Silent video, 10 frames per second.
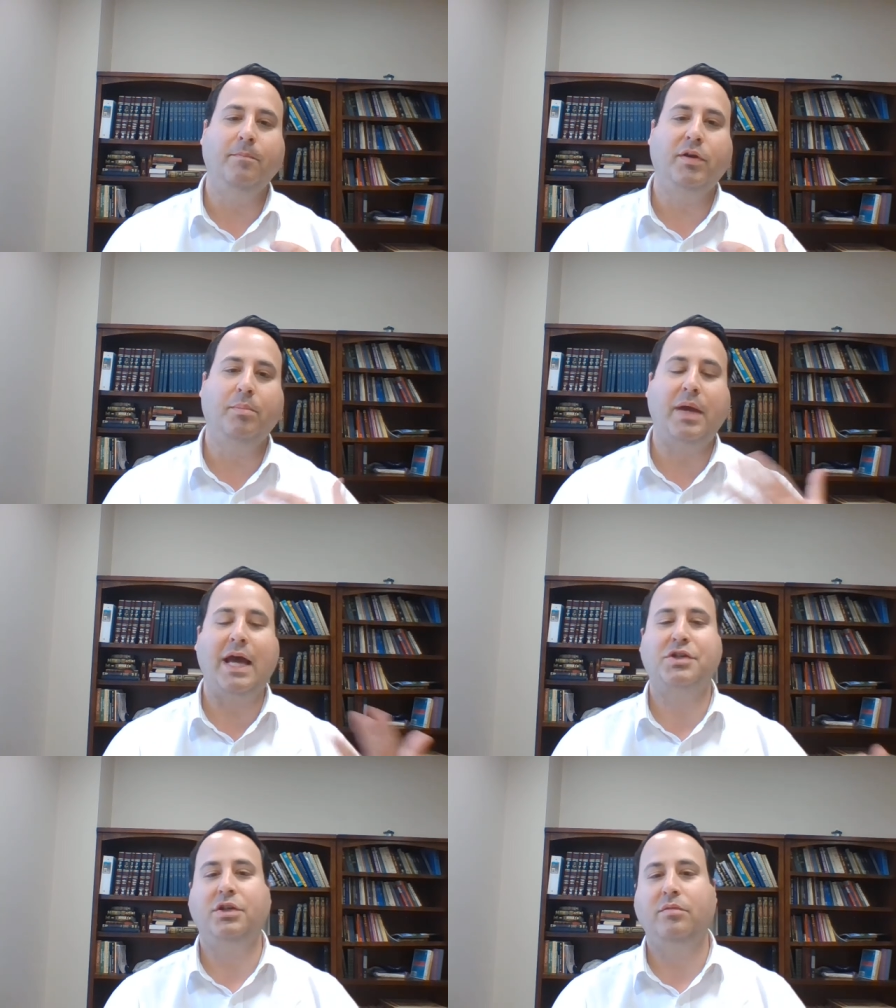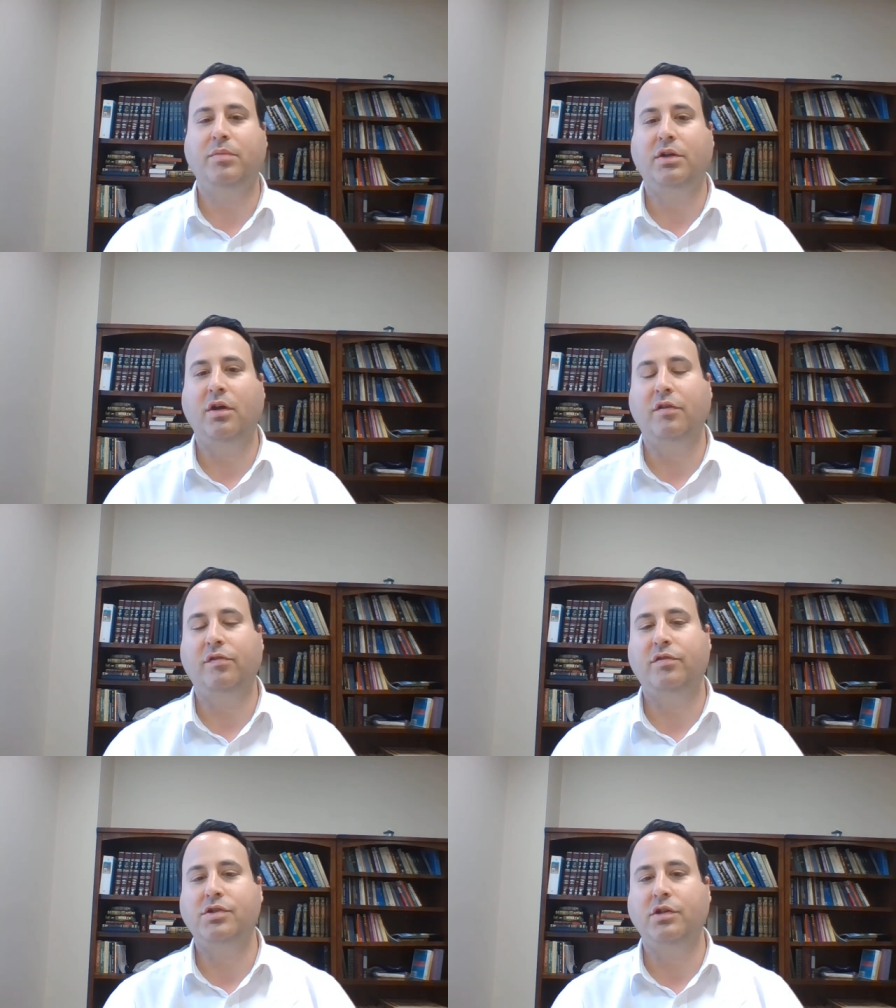compassion
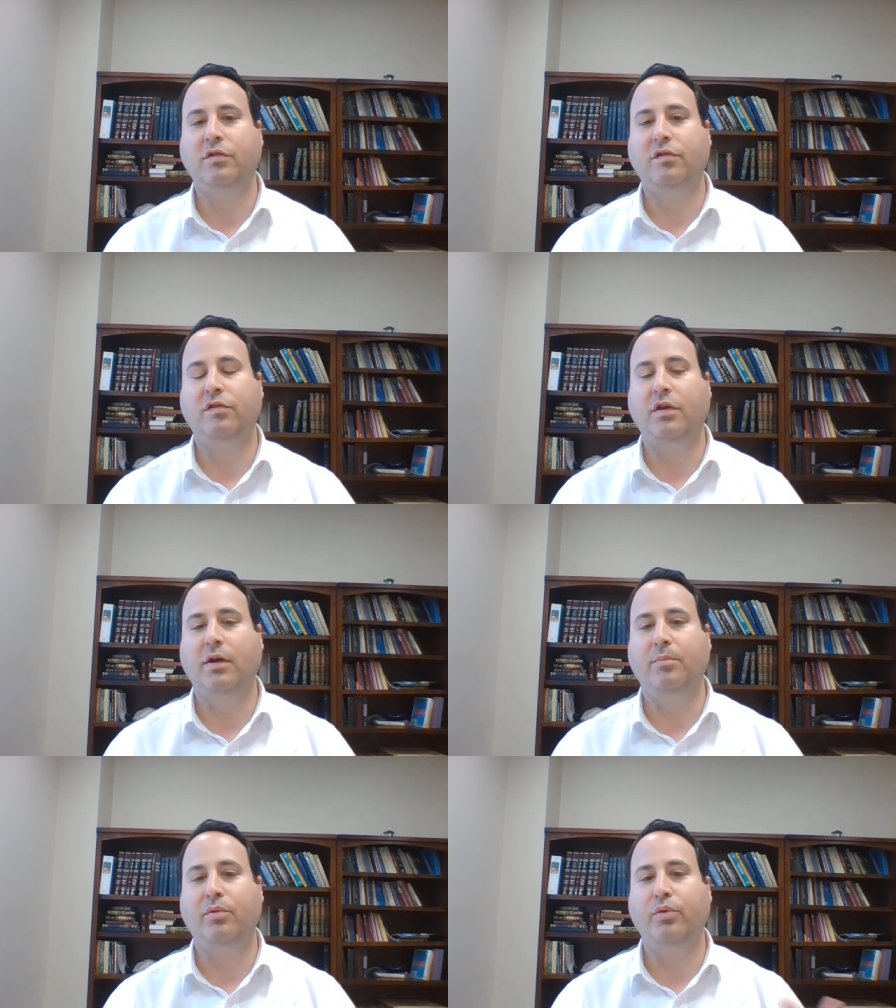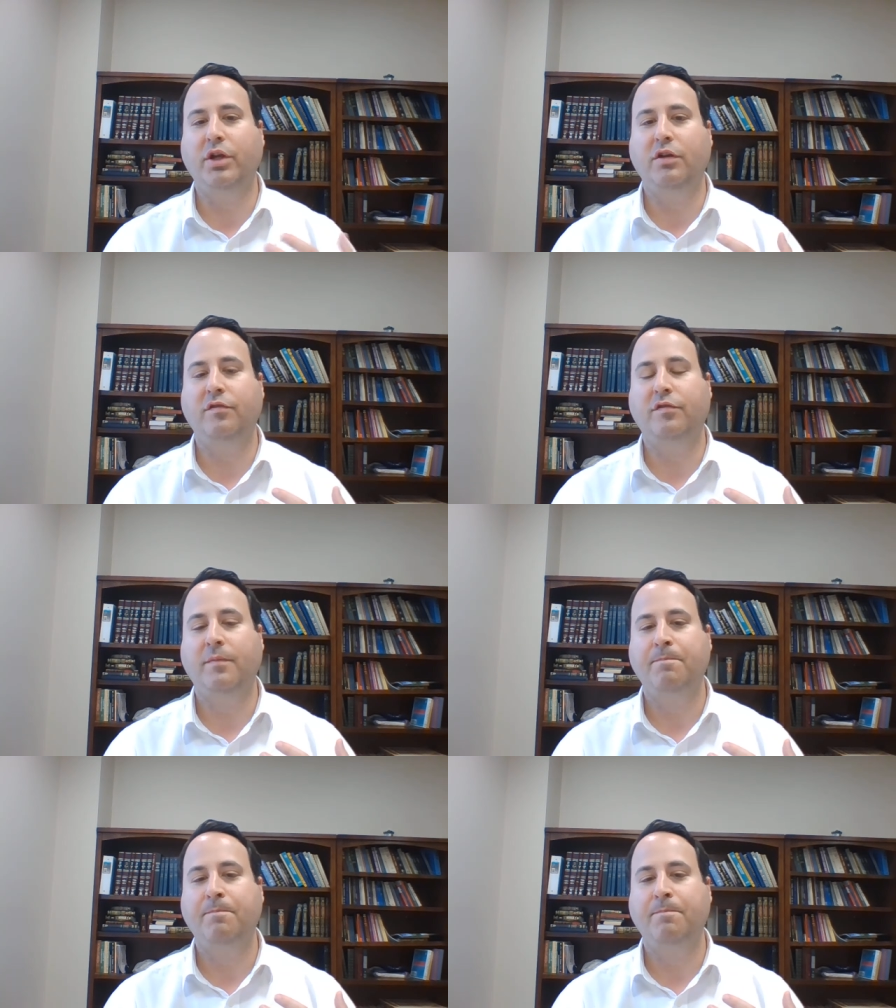because she's bereaved.